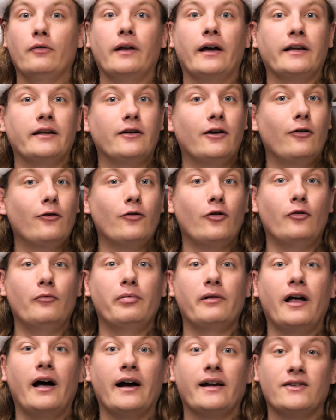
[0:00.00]
like cocoa
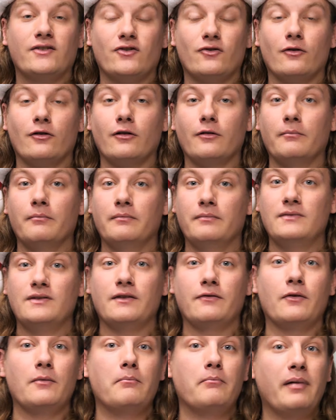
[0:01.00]
blocks or
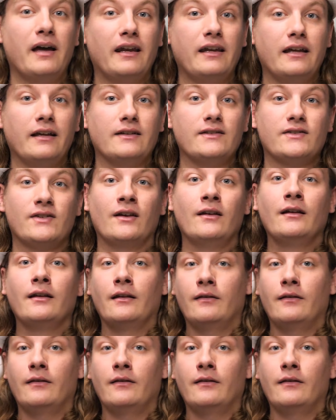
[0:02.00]
different beddings,